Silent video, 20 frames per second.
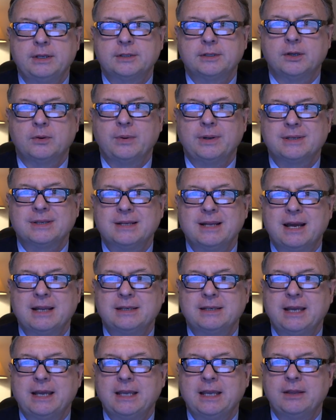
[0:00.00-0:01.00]
so it's not
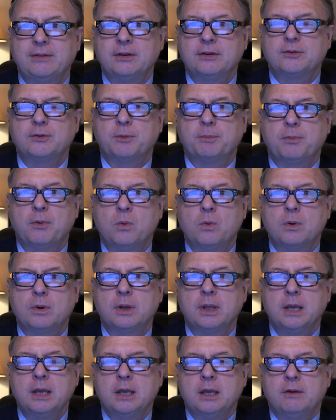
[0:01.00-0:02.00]
taking this report
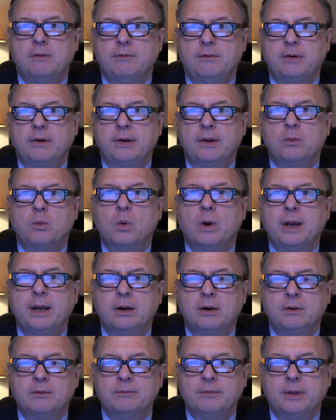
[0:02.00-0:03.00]
very
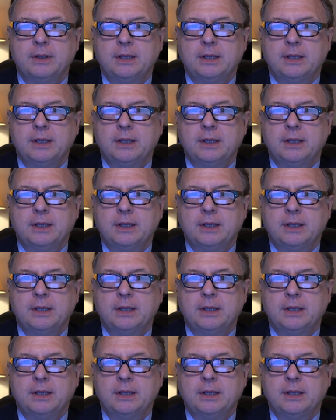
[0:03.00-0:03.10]
well.